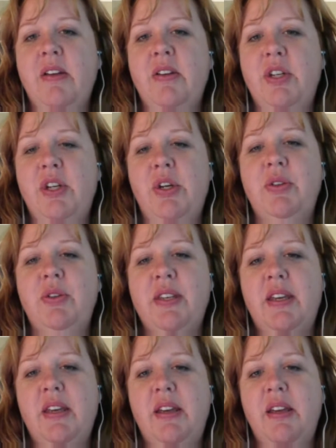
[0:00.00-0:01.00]
Do you
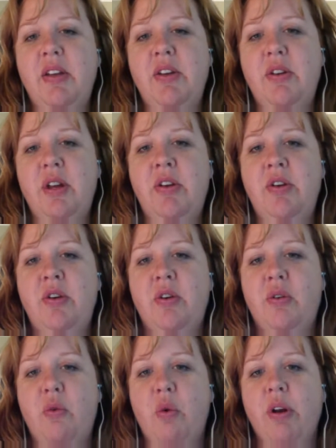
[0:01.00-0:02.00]
see in
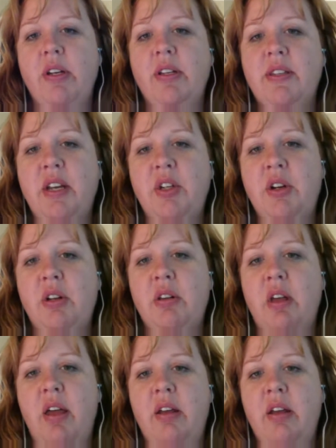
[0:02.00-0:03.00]
your organization a
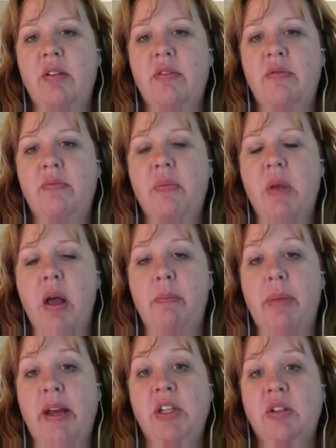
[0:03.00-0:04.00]
lot of
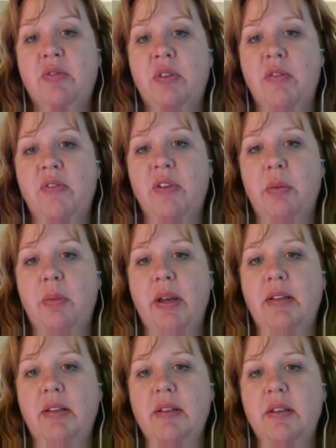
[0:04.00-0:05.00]
patients from the
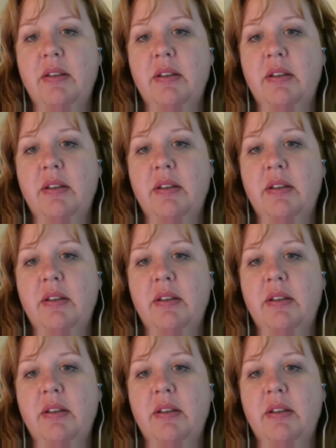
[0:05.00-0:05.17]
Philippines?